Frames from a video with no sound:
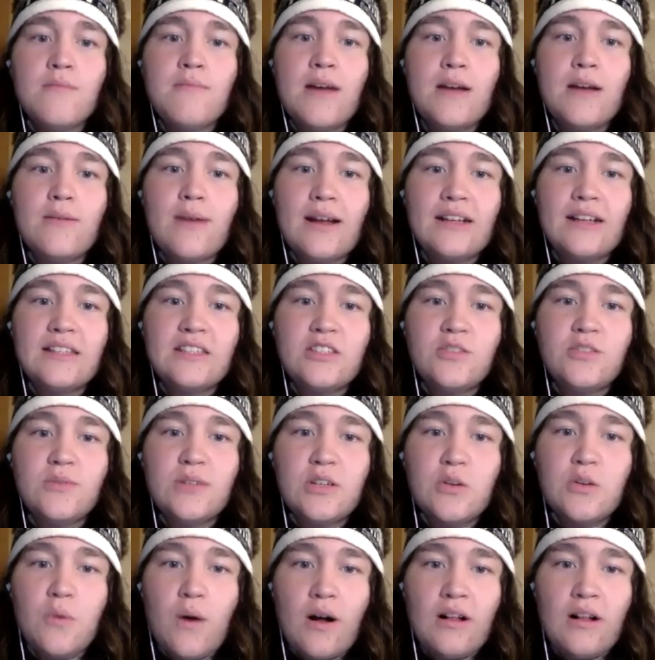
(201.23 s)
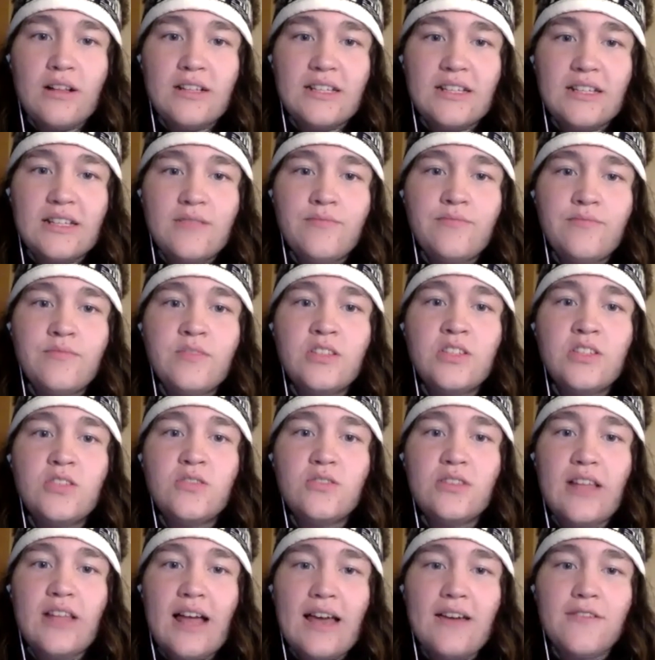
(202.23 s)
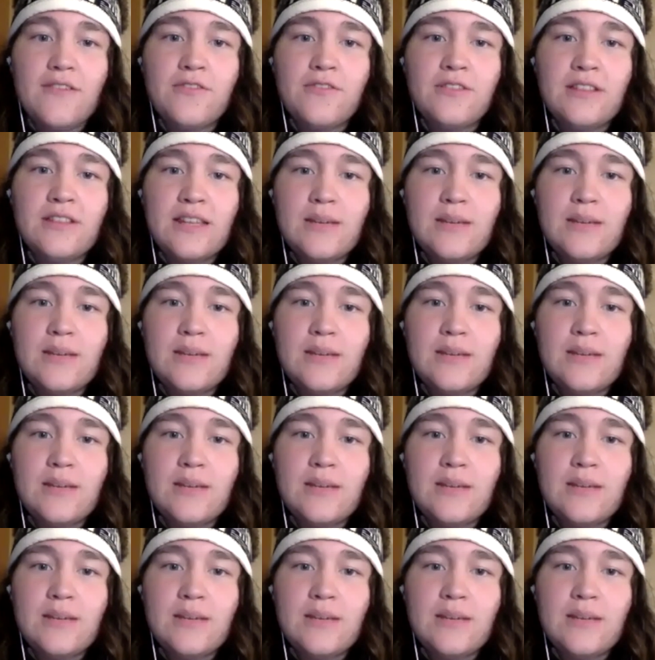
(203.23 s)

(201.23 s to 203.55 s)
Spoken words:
My rights to equality, to life,